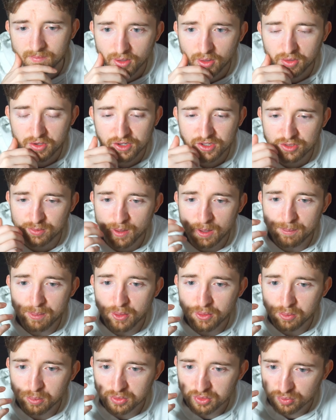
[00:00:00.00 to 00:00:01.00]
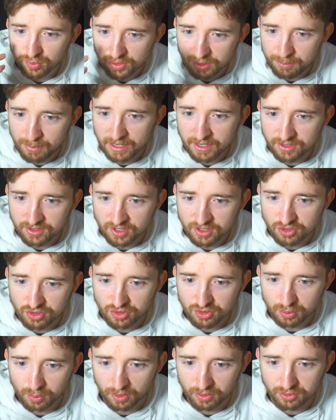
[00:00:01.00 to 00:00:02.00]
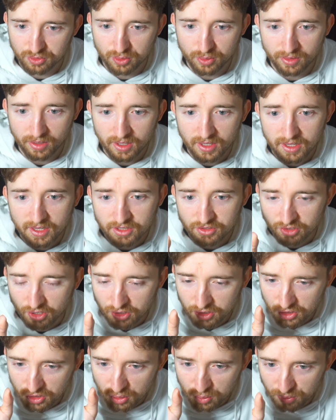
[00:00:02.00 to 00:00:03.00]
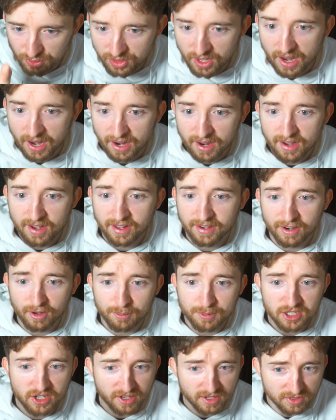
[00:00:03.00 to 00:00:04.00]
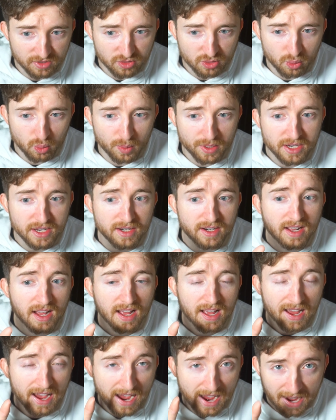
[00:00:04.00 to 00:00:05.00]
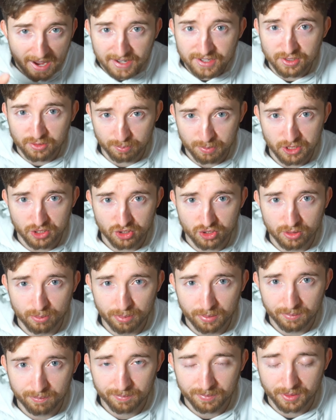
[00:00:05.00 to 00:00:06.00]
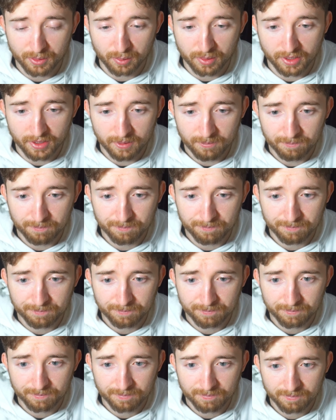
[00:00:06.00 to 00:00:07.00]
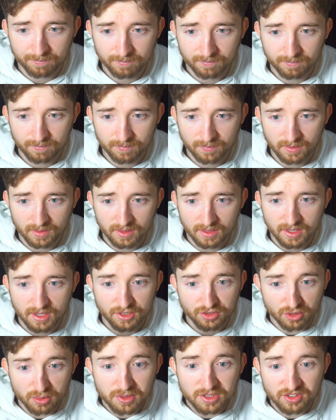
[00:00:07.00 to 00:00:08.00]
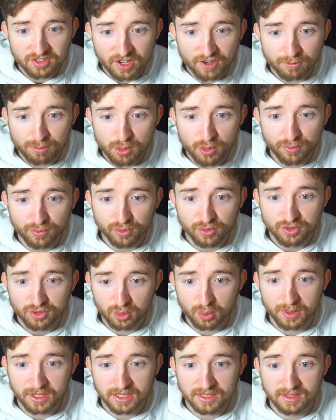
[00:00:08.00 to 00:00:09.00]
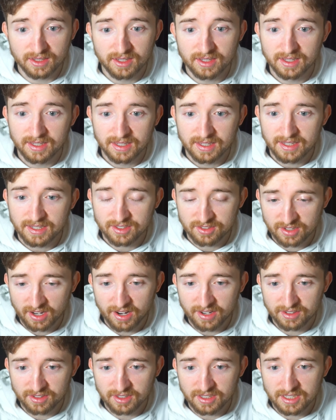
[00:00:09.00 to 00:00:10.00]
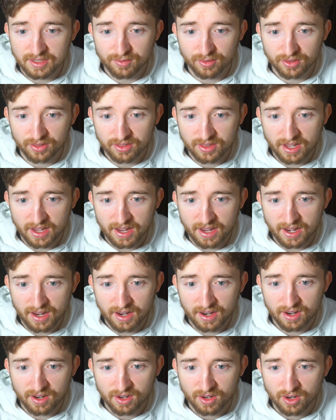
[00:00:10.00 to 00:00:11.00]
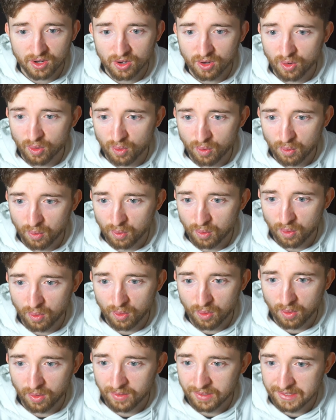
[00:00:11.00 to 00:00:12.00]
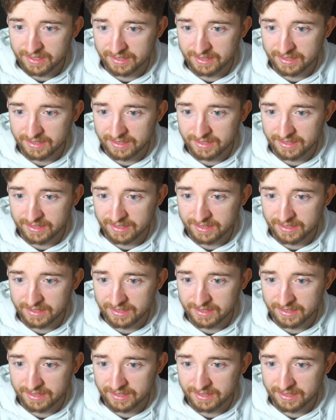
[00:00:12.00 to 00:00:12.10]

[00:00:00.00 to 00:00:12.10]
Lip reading: Okay, so my opponent wasn't really paying attention to what I was doing. So I'm going to go there, and now I'm attacking his queen and his bishop. Okay. His only safe move for his queen is kind of either there or...